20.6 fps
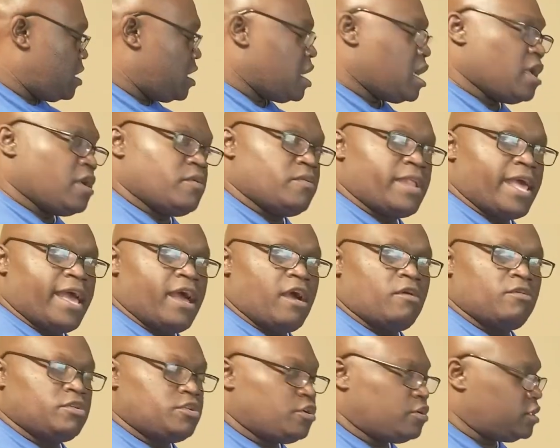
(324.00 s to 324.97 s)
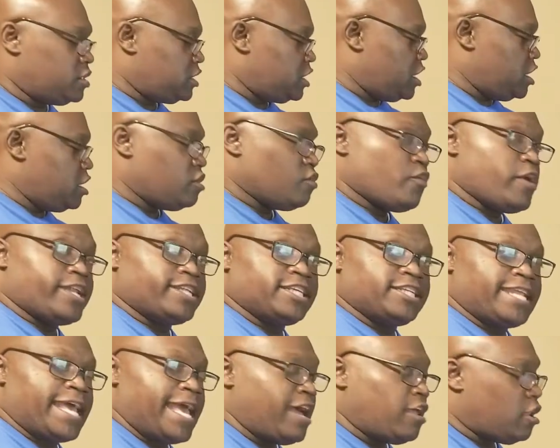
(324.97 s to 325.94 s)
And now you can see you're ready to
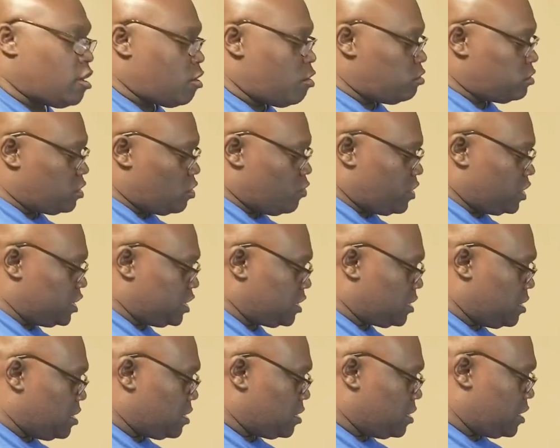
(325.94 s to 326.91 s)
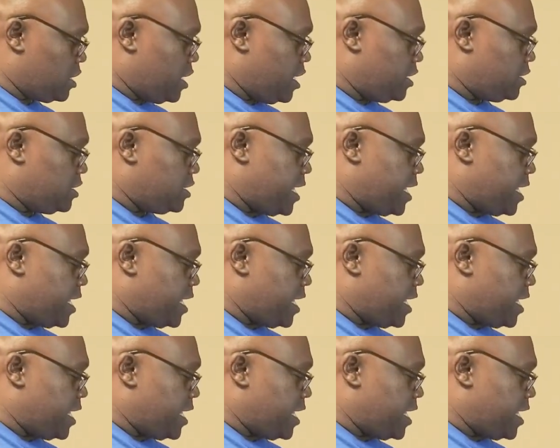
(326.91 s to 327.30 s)
download. So we'll just click it again to